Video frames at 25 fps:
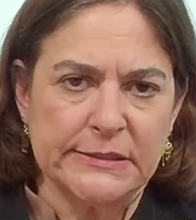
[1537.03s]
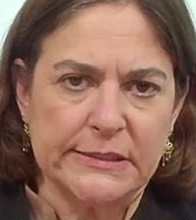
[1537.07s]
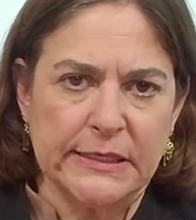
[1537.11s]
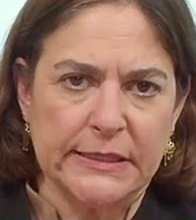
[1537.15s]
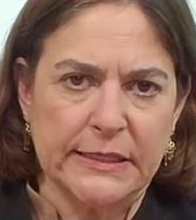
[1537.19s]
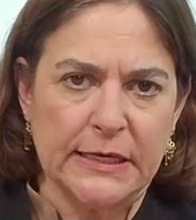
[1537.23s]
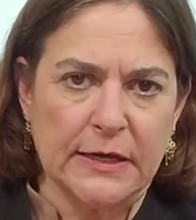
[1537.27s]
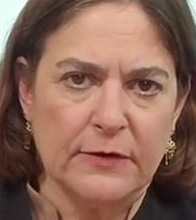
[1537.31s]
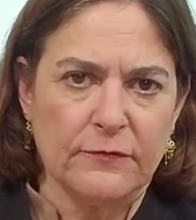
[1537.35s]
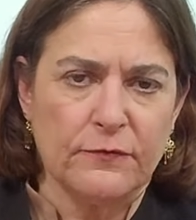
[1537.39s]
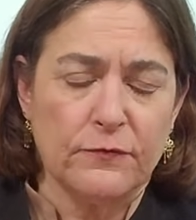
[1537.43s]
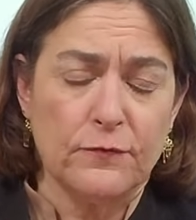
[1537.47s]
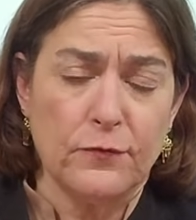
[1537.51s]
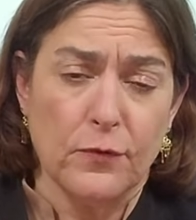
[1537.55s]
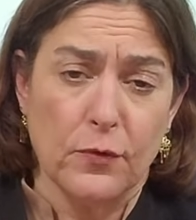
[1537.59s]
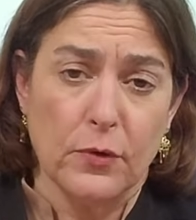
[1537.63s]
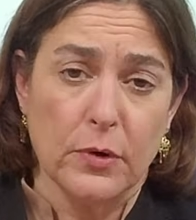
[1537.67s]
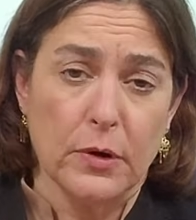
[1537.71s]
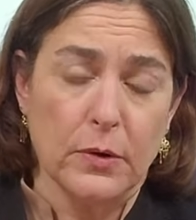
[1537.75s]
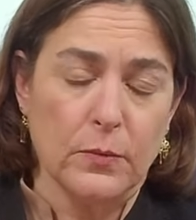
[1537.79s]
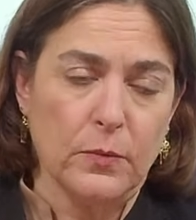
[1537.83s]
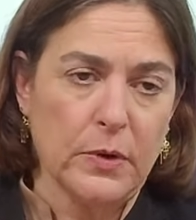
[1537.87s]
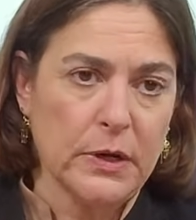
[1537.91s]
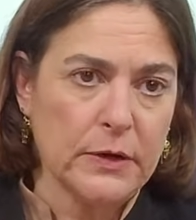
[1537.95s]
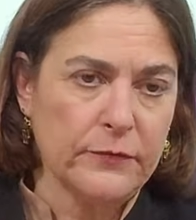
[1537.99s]
I think
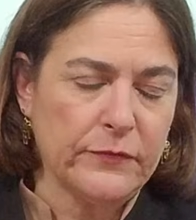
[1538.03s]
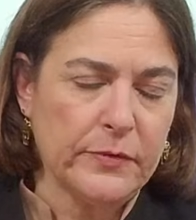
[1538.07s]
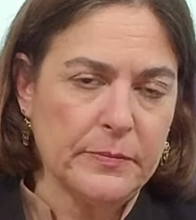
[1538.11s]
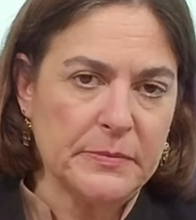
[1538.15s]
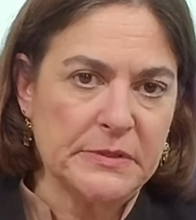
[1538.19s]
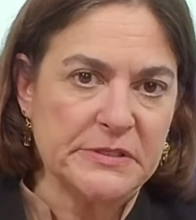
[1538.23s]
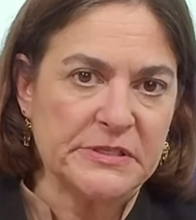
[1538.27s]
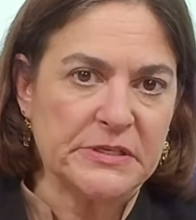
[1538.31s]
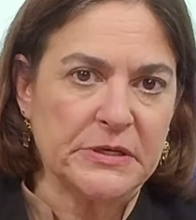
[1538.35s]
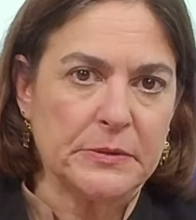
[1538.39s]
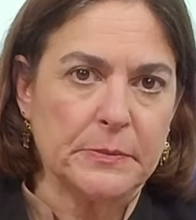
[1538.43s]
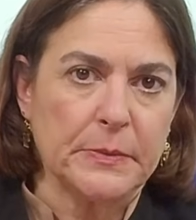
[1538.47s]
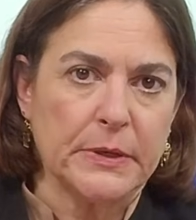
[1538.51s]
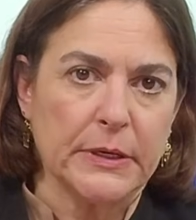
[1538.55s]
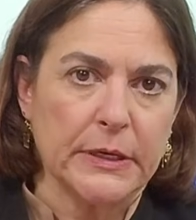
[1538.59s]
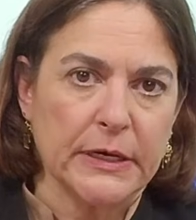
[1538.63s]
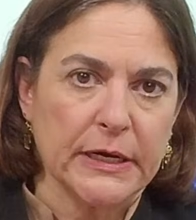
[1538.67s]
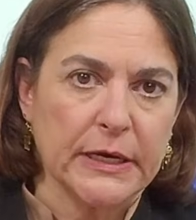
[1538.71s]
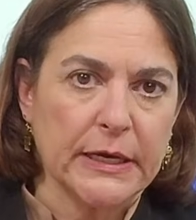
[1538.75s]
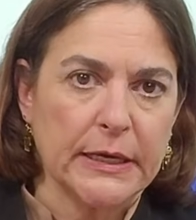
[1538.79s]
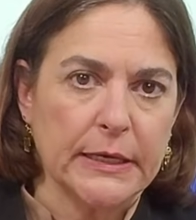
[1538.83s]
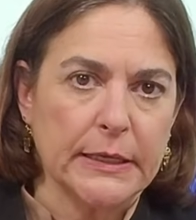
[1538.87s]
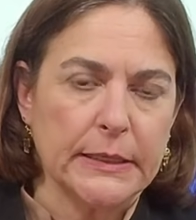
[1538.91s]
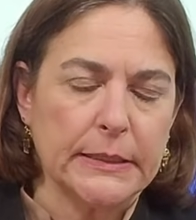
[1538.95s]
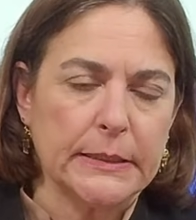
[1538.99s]
4. One of them is an
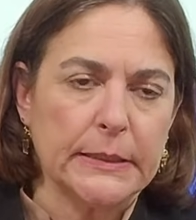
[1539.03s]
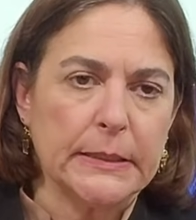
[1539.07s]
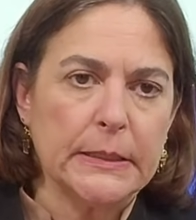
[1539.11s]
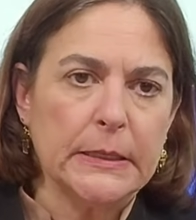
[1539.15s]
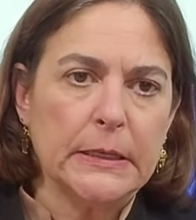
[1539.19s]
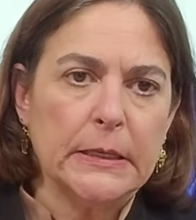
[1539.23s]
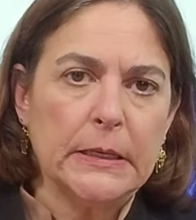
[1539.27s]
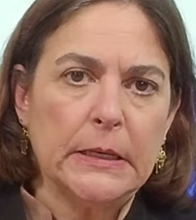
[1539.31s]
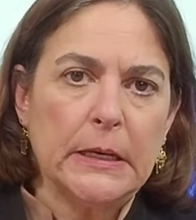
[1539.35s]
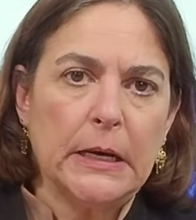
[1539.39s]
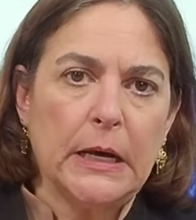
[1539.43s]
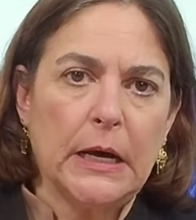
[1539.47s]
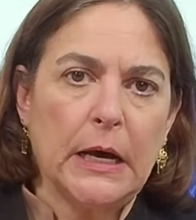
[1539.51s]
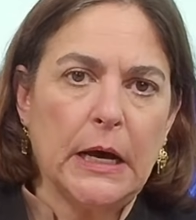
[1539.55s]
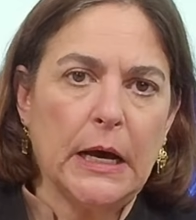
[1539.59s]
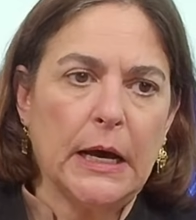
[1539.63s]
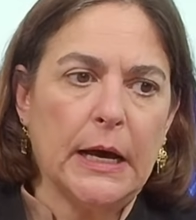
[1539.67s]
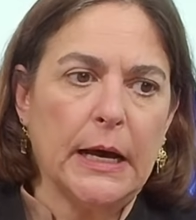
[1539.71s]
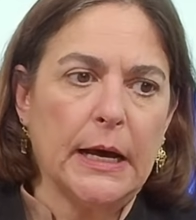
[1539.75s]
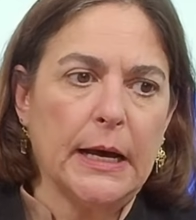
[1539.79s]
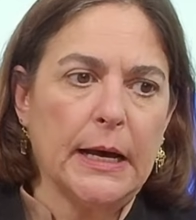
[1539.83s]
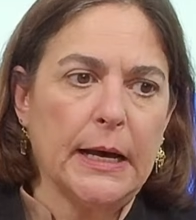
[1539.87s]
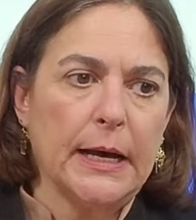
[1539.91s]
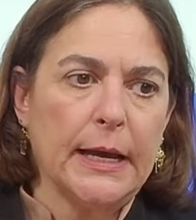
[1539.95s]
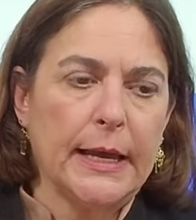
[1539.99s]
American,
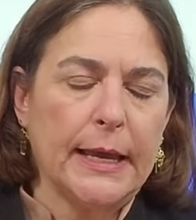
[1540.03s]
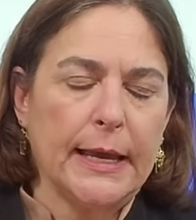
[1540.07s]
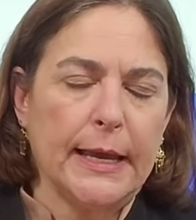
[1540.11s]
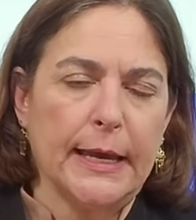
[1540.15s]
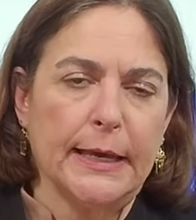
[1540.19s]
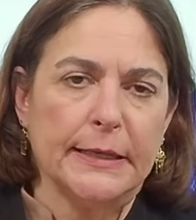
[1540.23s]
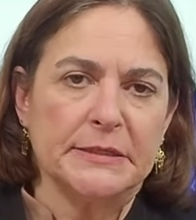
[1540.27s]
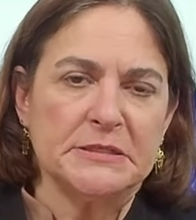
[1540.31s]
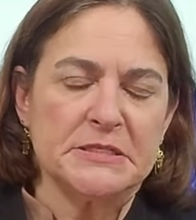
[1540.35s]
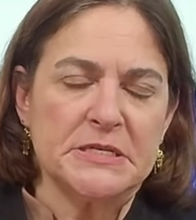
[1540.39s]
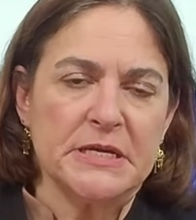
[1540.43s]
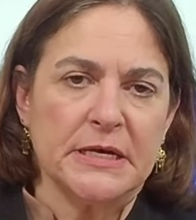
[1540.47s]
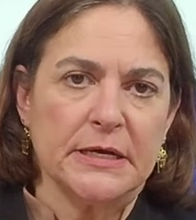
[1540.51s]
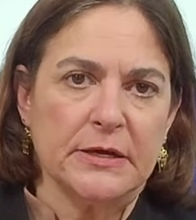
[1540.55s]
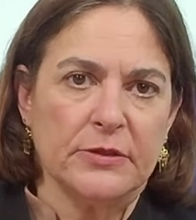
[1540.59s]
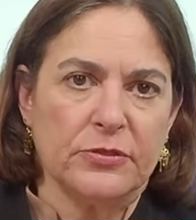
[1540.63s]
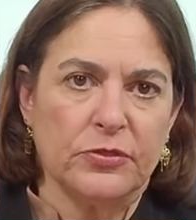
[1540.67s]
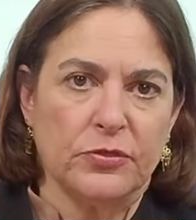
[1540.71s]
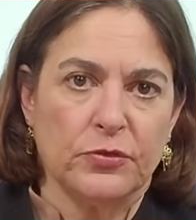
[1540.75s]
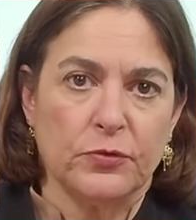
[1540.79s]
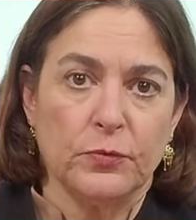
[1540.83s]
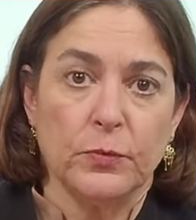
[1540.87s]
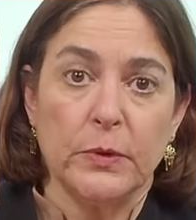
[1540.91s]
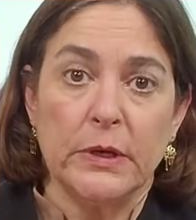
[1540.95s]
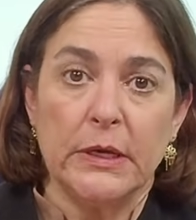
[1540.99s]
and
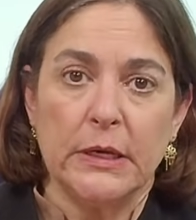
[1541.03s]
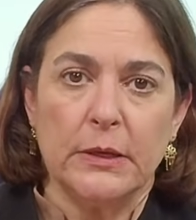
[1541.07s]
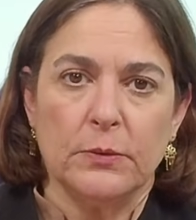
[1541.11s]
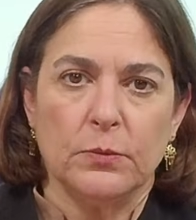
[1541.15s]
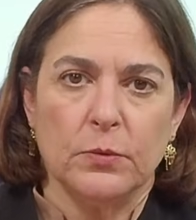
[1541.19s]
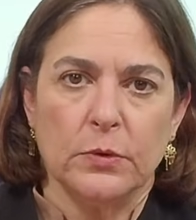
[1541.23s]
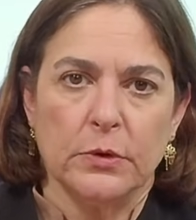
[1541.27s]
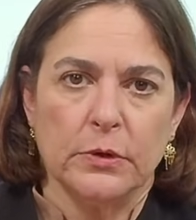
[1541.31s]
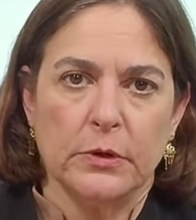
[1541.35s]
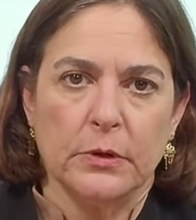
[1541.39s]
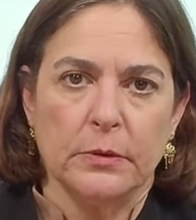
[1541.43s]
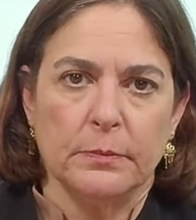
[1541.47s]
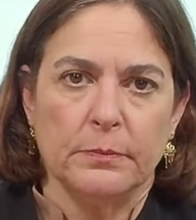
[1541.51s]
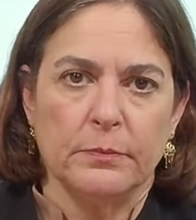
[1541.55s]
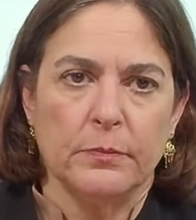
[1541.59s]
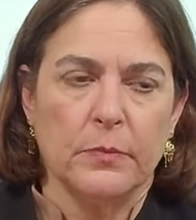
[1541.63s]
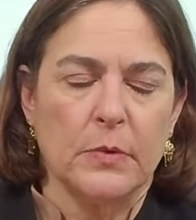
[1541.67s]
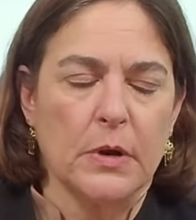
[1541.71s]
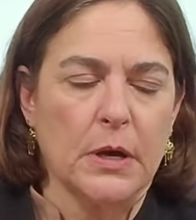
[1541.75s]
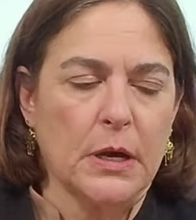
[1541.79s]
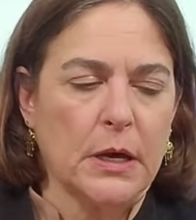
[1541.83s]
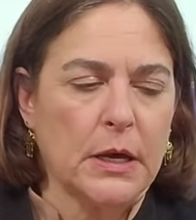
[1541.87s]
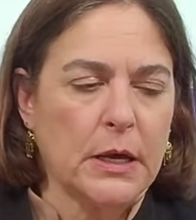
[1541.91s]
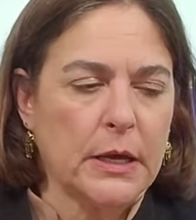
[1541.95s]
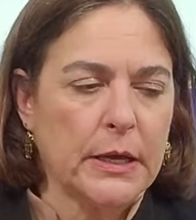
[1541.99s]
3 were
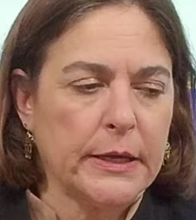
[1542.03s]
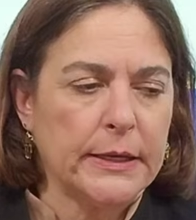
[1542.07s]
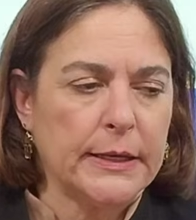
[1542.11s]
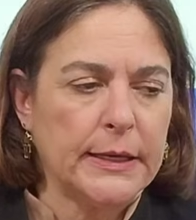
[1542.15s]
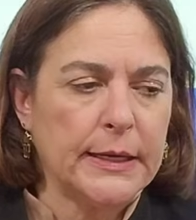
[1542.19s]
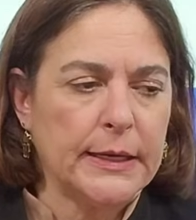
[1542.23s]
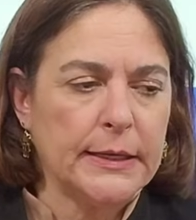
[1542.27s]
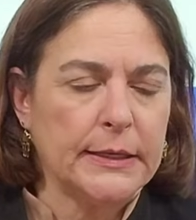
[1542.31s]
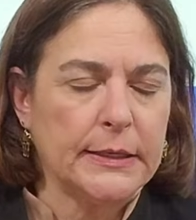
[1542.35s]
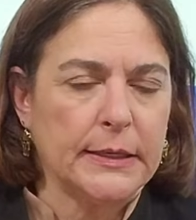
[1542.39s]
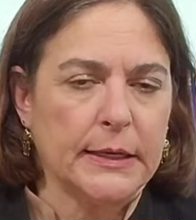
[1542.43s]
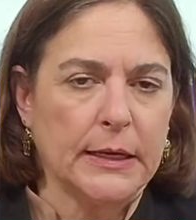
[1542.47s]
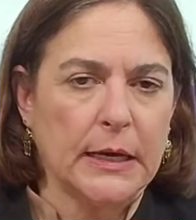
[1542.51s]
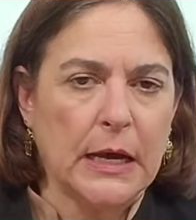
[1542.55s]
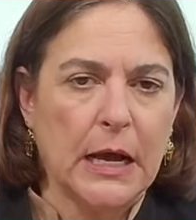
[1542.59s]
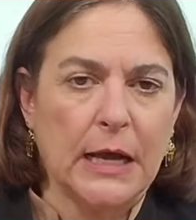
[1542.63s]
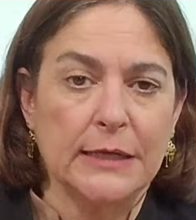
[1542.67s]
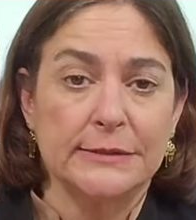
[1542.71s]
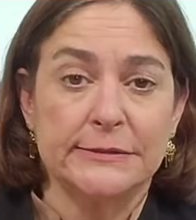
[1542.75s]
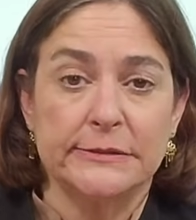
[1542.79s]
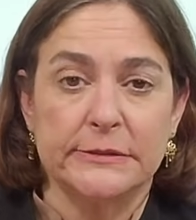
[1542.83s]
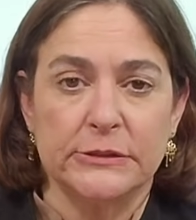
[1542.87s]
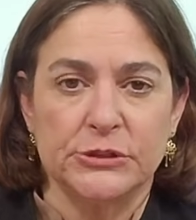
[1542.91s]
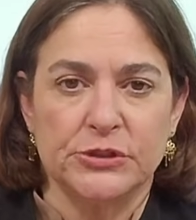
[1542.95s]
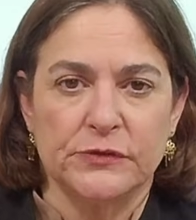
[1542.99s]
in a
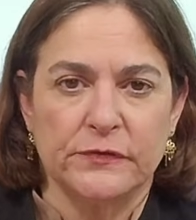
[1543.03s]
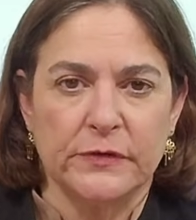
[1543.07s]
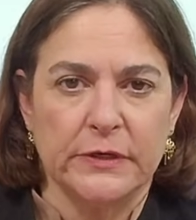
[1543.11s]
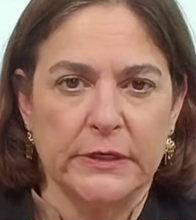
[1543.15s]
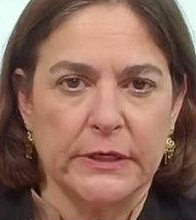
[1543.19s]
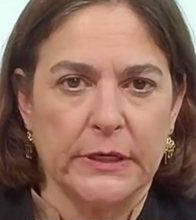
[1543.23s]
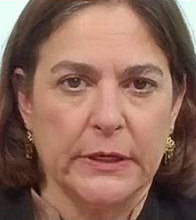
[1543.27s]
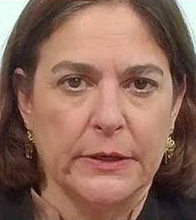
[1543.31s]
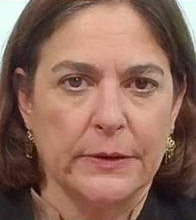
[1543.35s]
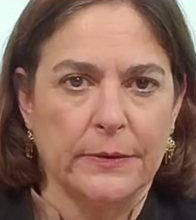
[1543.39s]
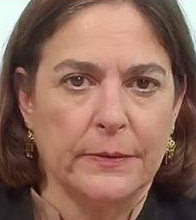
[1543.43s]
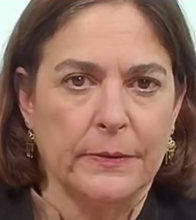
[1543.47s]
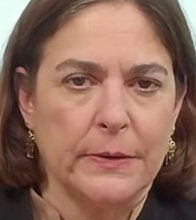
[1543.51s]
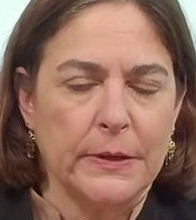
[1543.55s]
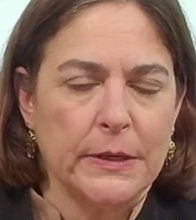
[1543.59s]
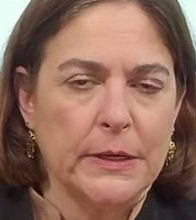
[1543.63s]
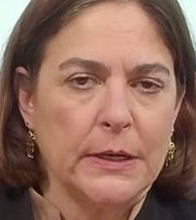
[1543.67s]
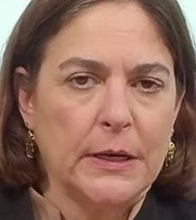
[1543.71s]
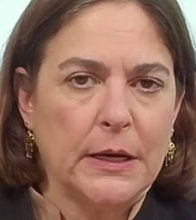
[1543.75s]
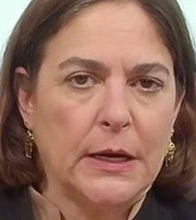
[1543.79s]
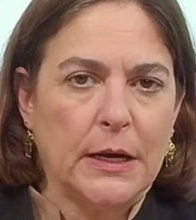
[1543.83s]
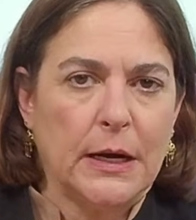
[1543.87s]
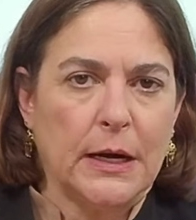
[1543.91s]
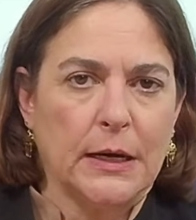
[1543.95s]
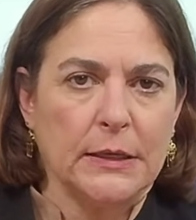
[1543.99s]
hostage video
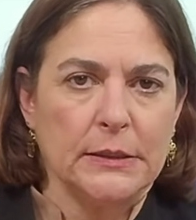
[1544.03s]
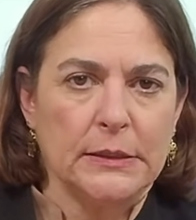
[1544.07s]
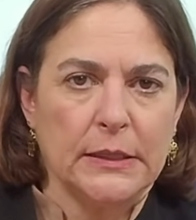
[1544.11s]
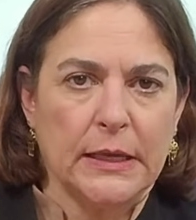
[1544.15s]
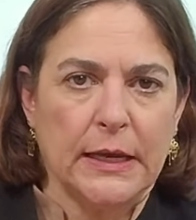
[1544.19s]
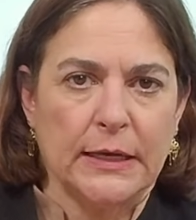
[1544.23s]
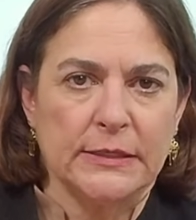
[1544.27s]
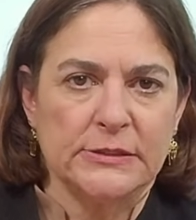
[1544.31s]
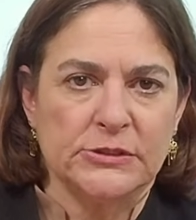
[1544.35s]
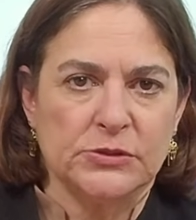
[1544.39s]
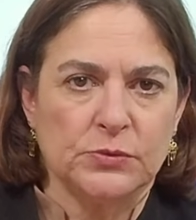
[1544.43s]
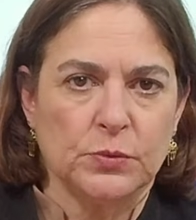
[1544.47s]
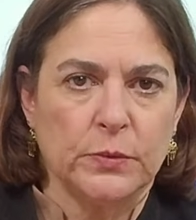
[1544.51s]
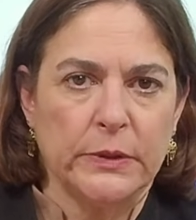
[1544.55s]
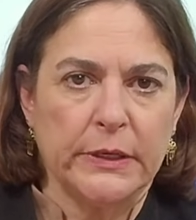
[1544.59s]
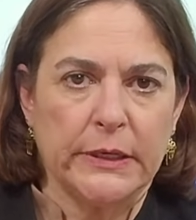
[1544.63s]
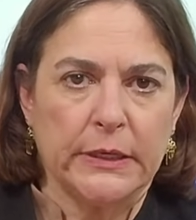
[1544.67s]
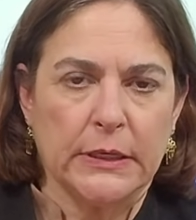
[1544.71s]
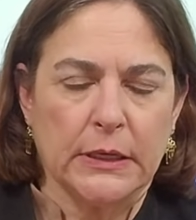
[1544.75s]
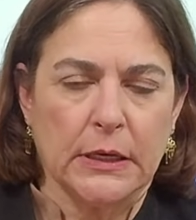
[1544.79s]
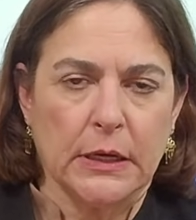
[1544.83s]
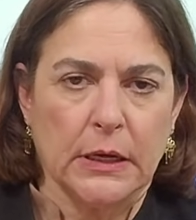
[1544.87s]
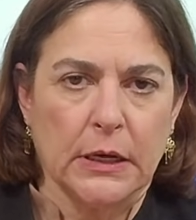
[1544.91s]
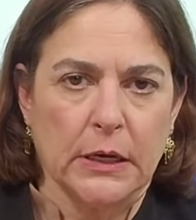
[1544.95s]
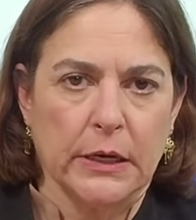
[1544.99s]
last week,